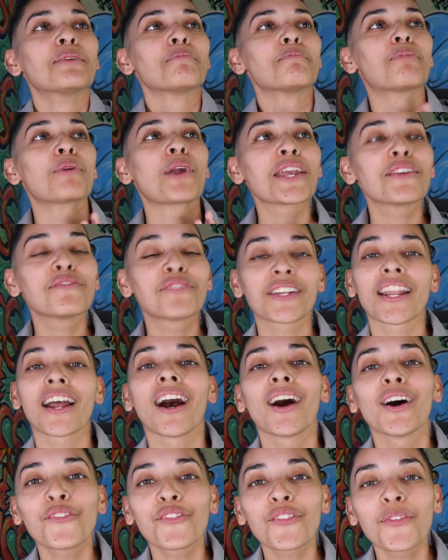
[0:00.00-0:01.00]
brave
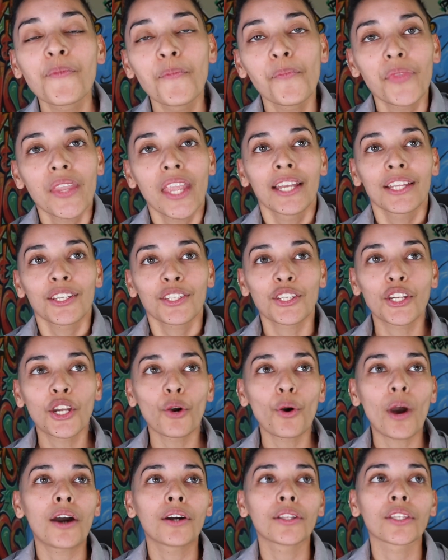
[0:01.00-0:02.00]
enough to
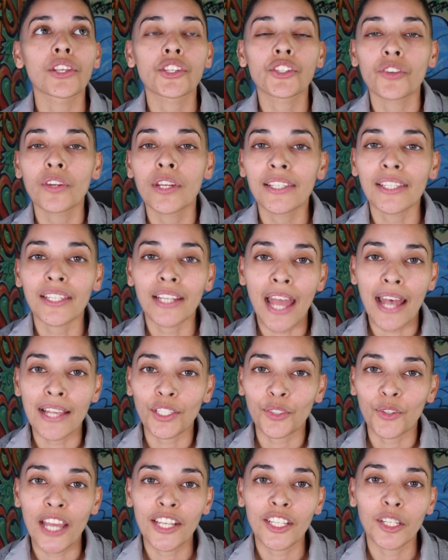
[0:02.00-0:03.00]
go out on the streets and
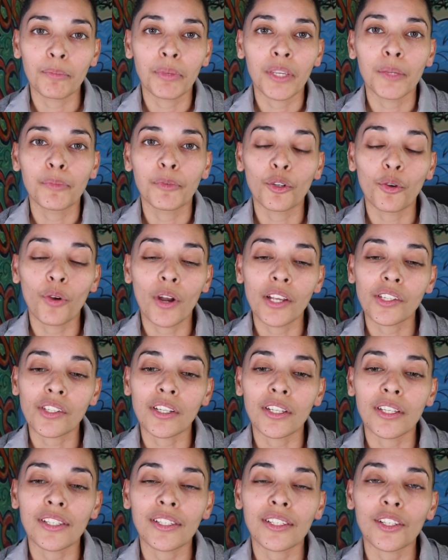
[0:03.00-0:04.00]
ask random people
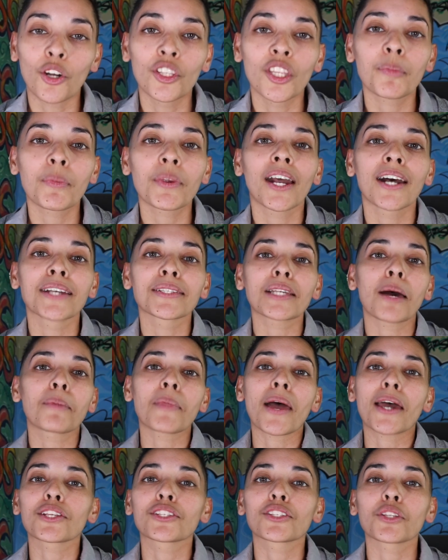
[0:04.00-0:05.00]
questions, only because
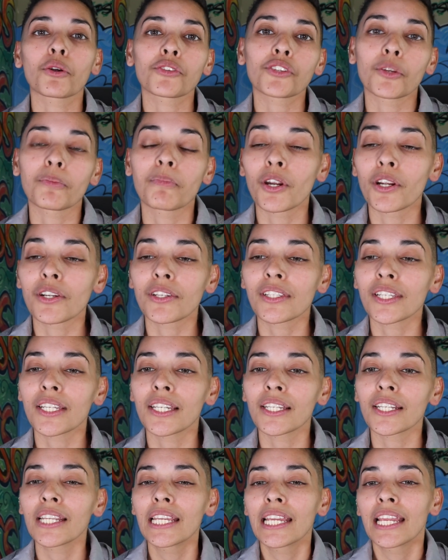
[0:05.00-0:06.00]
I'm not a social
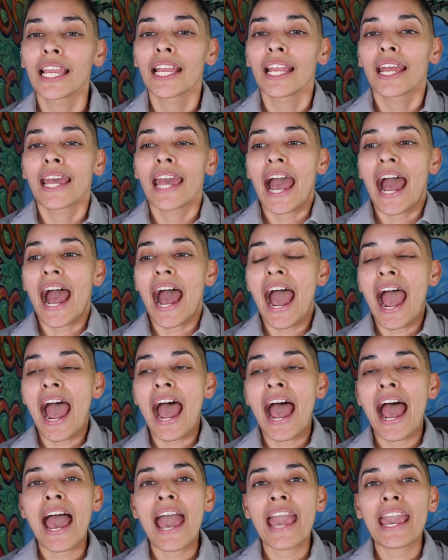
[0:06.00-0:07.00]
person.
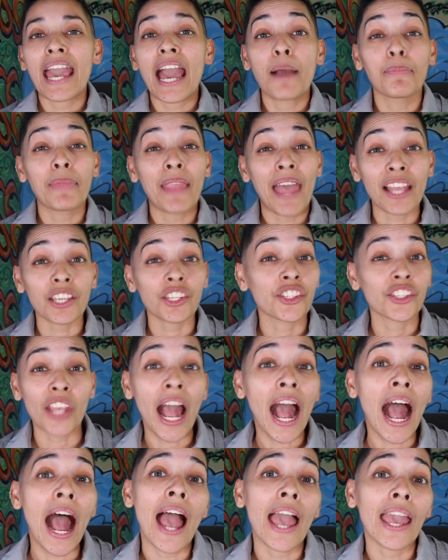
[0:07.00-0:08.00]
I am not
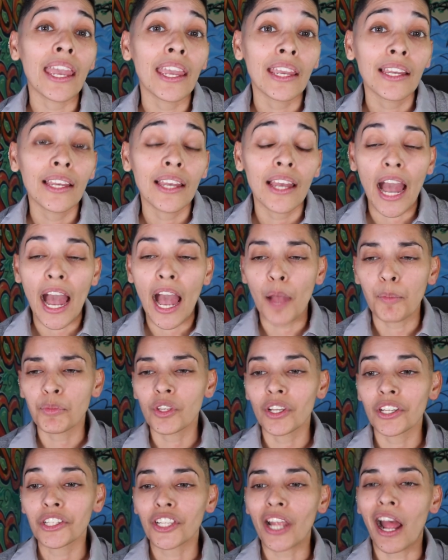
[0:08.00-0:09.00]
shy. I'm
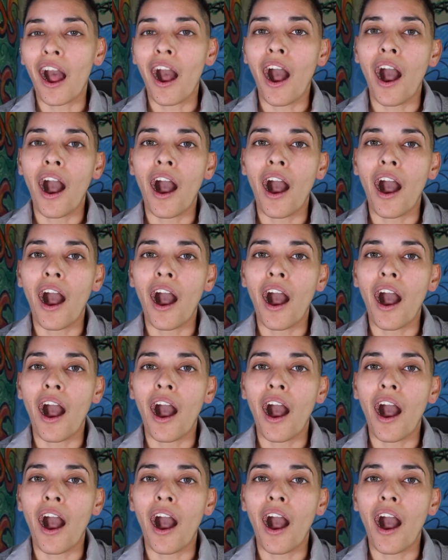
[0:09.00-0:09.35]
just,